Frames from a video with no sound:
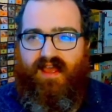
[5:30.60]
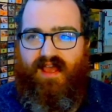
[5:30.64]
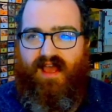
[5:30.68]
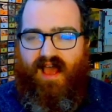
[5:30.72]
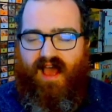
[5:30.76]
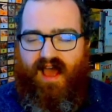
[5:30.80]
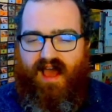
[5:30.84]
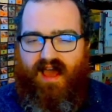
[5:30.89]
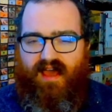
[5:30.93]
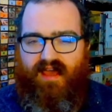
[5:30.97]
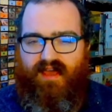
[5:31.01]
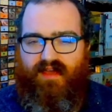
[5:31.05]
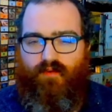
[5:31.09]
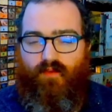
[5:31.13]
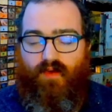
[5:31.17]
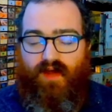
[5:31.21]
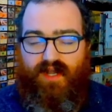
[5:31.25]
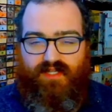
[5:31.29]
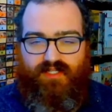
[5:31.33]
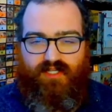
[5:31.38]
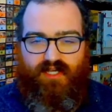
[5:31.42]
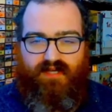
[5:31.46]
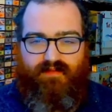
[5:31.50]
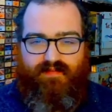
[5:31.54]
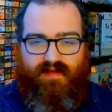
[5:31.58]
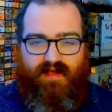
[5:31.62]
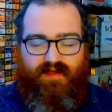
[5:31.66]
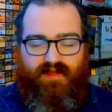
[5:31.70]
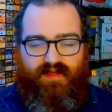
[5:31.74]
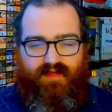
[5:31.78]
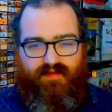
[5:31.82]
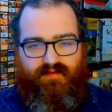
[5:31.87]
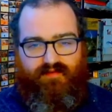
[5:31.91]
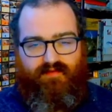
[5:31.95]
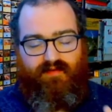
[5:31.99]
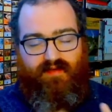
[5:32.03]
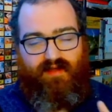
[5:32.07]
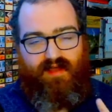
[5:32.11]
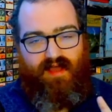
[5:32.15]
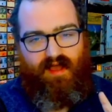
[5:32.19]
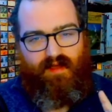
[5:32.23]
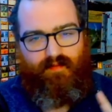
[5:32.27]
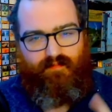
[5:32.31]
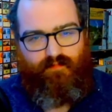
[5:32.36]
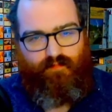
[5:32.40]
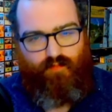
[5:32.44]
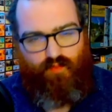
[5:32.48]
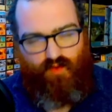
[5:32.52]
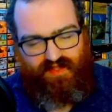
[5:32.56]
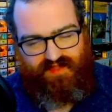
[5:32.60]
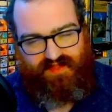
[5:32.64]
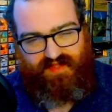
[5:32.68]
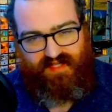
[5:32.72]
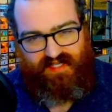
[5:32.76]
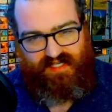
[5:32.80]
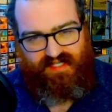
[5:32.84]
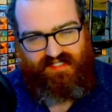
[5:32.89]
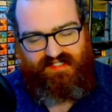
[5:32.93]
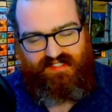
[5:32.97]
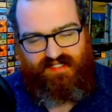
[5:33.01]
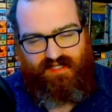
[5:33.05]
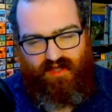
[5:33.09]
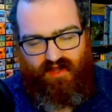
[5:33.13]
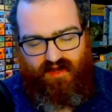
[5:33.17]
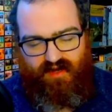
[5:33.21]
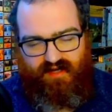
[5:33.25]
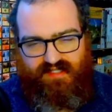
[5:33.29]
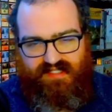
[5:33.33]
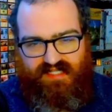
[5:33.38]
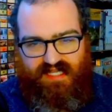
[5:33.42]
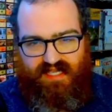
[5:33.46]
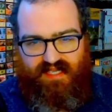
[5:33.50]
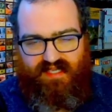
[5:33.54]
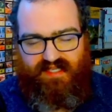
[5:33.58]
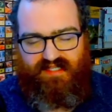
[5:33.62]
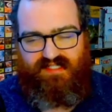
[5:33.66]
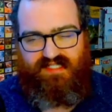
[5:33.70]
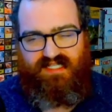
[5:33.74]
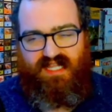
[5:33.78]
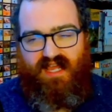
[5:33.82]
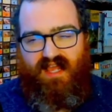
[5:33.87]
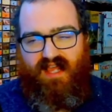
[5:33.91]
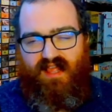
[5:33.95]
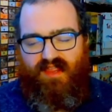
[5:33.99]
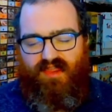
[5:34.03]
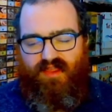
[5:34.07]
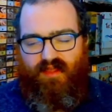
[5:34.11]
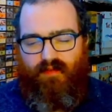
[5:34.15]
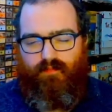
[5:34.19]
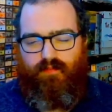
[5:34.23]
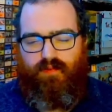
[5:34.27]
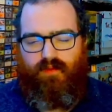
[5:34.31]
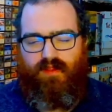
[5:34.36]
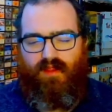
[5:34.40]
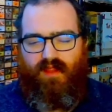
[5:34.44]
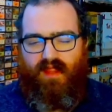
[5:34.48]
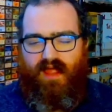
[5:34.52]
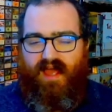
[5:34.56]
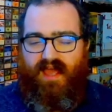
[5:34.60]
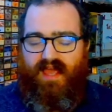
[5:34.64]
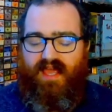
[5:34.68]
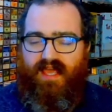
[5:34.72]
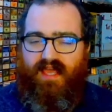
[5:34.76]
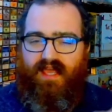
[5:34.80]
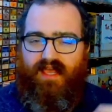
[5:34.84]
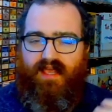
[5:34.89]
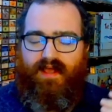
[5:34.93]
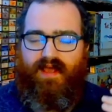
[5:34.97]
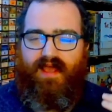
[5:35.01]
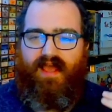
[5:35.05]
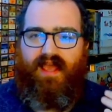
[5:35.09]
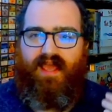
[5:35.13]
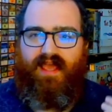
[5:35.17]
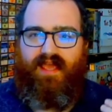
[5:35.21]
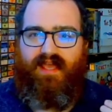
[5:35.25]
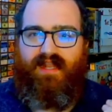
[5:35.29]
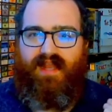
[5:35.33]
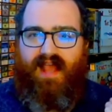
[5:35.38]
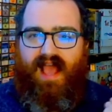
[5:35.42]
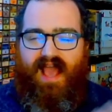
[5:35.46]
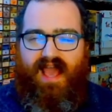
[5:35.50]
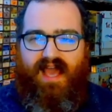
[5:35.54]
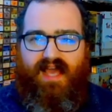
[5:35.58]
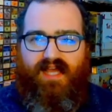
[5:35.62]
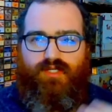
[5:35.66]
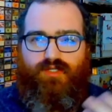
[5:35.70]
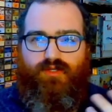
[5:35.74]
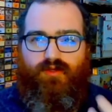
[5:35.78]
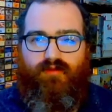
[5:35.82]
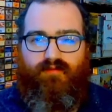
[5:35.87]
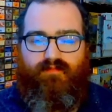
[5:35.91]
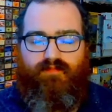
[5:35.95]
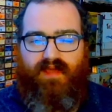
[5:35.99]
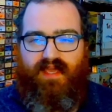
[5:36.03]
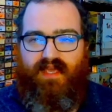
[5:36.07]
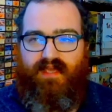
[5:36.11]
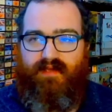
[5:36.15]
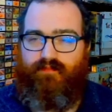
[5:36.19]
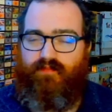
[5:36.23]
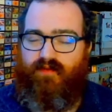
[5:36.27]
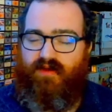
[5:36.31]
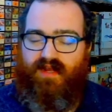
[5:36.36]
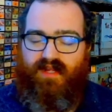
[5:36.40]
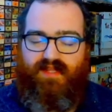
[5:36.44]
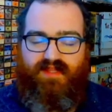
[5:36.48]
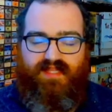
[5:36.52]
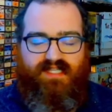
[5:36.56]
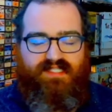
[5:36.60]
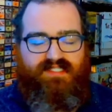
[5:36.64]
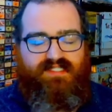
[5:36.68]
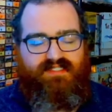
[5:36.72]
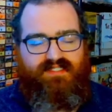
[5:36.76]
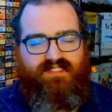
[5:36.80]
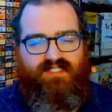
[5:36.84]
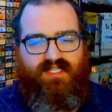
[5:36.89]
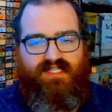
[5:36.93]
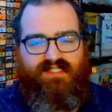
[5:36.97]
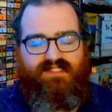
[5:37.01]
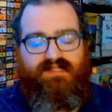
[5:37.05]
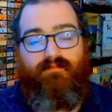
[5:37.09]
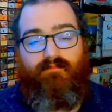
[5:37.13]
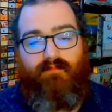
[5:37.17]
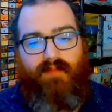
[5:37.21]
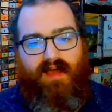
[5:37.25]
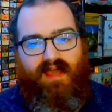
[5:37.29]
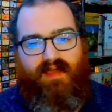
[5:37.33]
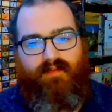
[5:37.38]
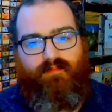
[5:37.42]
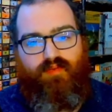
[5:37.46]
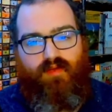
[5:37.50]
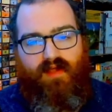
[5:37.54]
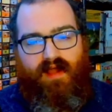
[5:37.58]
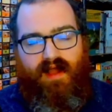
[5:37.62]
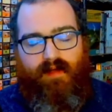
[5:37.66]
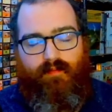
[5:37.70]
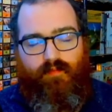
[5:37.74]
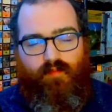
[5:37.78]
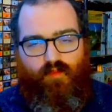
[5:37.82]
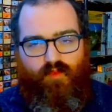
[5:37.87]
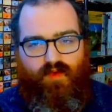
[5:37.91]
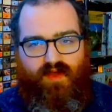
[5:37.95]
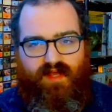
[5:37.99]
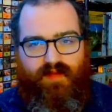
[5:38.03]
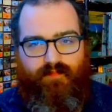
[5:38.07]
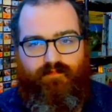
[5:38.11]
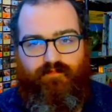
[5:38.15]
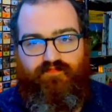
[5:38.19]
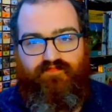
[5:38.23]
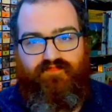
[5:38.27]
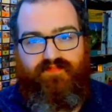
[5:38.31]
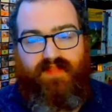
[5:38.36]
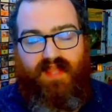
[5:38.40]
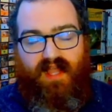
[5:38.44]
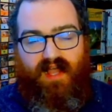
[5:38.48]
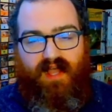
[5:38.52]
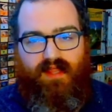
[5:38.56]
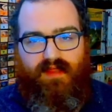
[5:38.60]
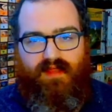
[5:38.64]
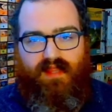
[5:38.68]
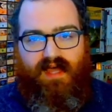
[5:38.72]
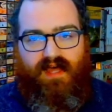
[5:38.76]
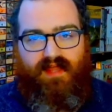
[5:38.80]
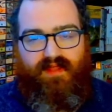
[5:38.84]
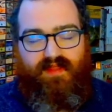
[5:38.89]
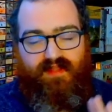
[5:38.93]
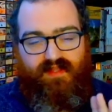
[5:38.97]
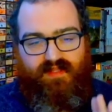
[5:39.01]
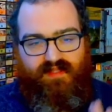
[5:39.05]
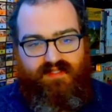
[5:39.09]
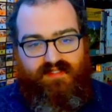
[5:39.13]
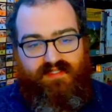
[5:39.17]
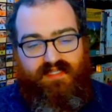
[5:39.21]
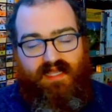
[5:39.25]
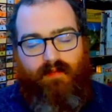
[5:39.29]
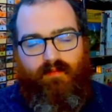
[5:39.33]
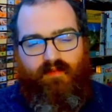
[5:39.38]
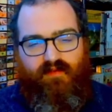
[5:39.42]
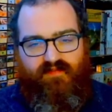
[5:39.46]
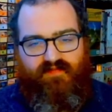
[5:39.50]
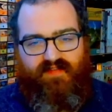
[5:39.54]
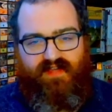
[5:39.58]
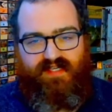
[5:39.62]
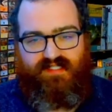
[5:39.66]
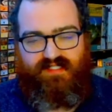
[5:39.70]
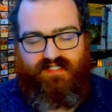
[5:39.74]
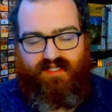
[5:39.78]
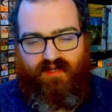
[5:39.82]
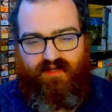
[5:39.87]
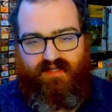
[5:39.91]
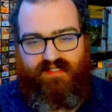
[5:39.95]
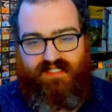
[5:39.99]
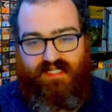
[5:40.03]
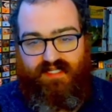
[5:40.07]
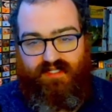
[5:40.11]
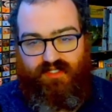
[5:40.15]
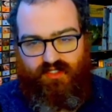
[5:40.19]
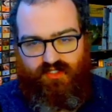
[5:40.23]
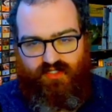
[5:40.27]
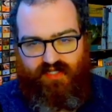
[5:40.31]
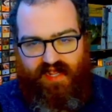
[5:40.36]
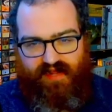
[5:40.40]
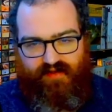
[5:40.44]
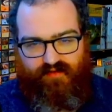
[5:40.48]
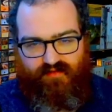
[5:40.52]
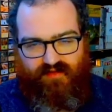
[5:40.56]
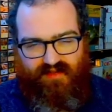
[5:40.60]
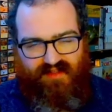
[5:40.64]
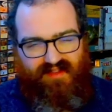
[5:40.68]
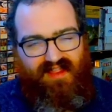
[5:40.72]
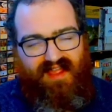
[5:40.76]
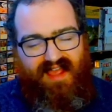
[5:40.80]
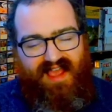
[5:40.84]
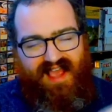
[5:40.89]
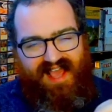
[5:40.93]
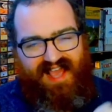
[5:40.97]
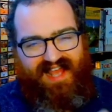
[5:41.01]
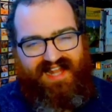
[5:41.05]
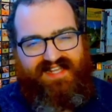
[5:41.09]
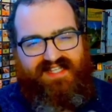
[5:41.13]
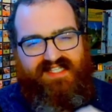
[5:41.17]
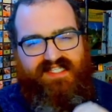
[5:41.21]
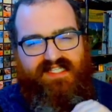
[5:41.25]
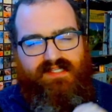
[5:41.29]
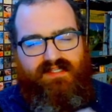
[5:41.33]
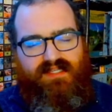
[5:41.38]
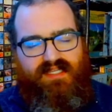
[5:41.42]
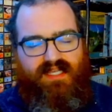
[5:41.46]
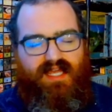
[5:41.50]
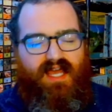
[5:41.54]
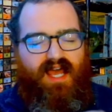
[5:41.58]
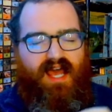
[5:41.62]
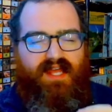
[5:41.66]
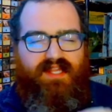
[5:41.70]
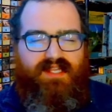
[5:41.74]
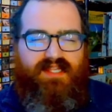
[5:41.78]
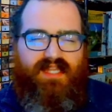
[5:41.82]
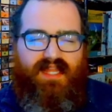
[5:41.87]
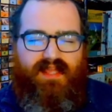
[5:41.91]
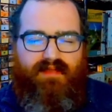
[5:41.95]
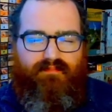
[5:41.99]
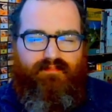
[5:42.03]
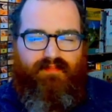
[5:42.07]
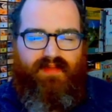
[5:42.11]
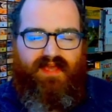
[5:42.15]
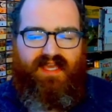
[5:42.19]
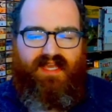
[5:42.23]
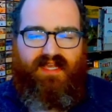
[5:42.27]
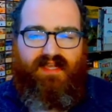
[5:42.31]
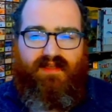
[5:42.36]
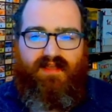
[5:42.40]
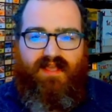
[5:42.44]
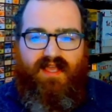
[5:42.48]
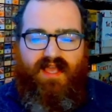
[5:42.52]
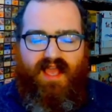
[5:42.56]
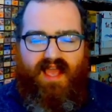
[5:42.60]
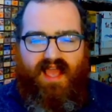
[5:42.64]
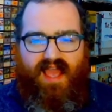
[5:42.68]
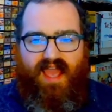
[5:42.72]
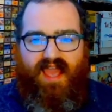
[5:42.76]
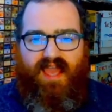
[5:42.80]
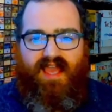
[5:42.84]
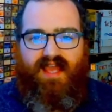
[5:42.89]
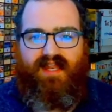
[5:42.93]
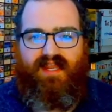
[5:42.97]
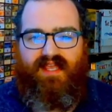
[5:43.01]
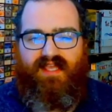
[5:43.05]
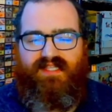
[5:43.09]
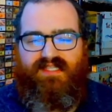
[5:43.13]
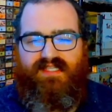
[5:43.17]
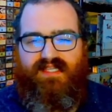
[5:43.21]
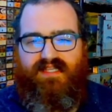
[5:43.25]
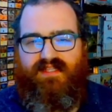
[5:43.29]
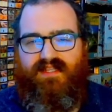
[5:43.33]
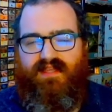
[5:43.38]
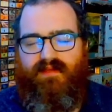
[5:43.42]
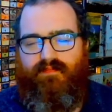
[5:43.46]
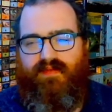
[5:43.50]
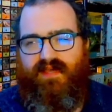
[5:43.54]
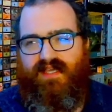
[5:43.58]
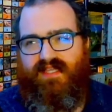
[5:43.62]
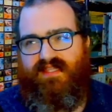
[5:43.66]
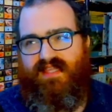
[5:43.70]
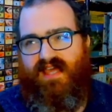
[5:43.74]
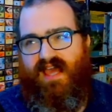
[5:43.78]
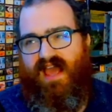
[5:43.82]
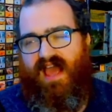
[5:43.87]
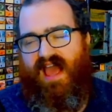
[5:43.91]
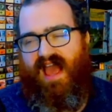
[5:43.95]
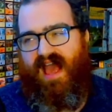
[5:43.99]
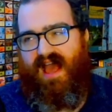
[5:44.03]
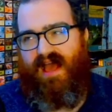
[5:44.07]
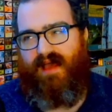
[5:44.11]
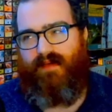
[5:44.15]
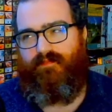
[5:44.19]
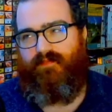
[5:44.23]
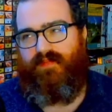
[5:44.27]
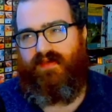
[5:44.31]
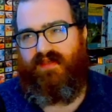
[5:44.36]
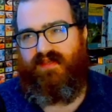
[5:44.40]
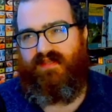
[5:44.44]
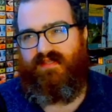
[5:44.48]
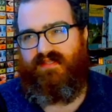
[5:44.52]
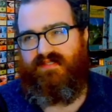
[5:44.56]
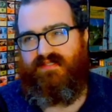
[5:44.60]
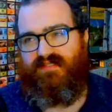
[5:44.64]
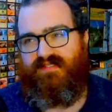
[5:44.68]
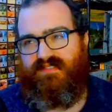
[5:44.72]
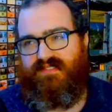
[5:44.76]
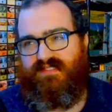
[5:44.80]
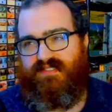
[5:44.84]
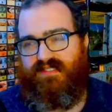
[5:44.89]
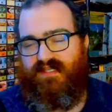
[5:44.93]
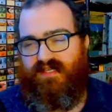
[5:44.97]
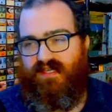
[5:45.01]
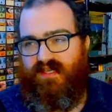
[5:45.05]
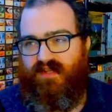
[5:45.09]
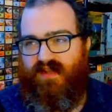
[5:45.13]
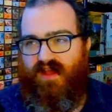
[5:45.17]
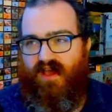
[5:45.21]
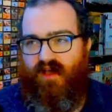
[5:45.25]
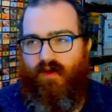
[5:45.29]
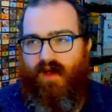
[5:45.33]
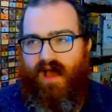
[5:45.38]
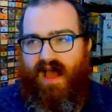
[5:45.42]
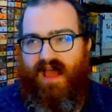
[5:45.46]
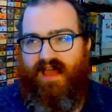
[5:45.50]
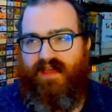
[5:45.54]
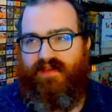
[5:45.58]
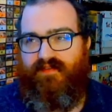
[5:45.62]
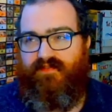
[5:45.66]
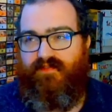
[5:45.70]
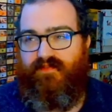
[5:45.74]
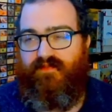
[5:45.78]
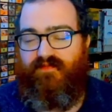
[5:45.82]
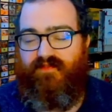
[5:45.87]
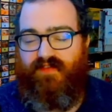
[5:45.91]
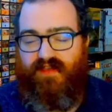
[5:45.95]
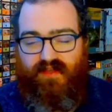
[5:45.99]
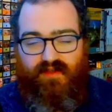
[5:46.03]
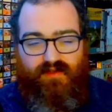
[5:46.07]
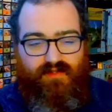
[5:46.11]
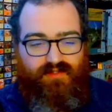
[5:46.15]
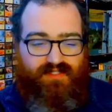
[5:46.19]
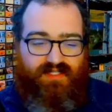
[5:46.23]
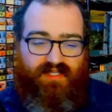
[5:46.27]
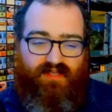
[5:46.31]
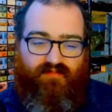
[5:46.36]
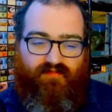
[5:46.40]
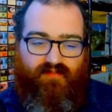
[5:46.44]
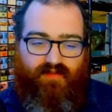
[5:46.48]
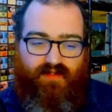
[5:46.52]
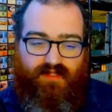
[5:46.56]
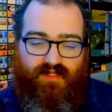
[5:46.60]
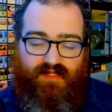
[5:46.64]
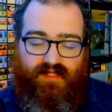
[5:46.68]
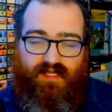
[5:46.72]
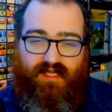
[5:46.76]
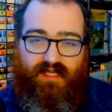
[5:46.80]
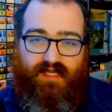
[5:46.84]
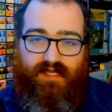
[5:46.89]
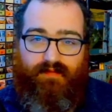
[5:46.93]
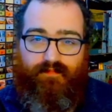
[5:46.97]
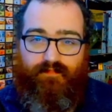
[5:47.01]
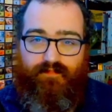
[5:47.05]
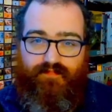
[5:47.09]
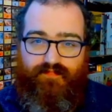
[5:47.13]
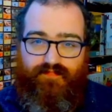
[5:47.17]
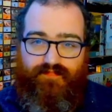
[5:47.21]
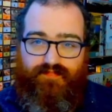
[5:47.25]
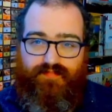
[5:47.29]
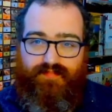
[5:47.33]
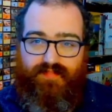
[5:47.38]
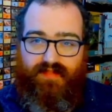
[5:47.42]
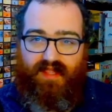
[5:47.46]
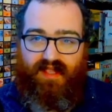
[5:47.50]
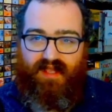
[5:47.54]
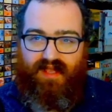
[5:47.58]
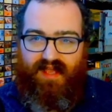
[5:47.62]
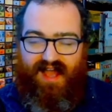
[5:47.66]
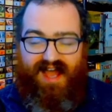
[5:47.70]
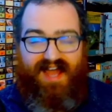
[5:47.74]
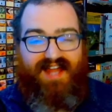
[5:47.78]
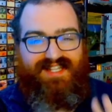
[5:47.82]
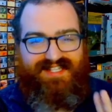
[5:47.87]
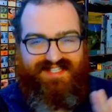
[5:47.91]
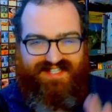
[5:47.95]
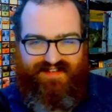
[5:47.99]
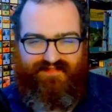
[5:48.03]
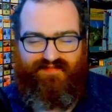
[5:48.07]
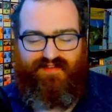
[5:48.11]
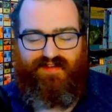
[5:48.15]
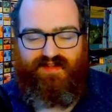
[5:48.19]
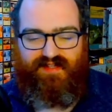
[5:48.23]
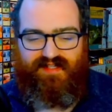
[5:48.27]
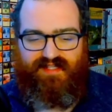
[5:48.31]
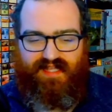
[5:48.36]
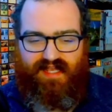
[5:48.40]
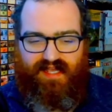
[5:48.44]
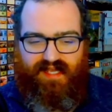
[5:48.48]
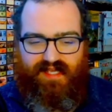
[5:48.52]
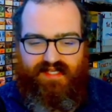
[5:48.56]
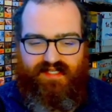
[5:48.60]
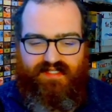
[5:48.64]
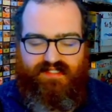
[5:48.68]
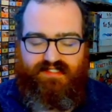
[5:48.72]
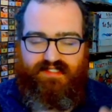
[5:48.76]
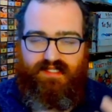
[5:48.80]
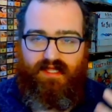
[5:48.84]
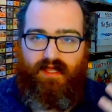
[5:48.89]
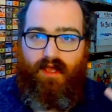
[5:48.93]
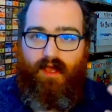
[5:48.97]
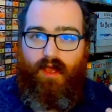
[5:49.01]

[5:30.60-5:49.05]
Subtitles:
I want to talk about with these cards is the play in actual paper, and this is just my problem with a lot of the double face cards in general. And it's a nitpick, and it's a nitpick that happens, I feel differently on different days.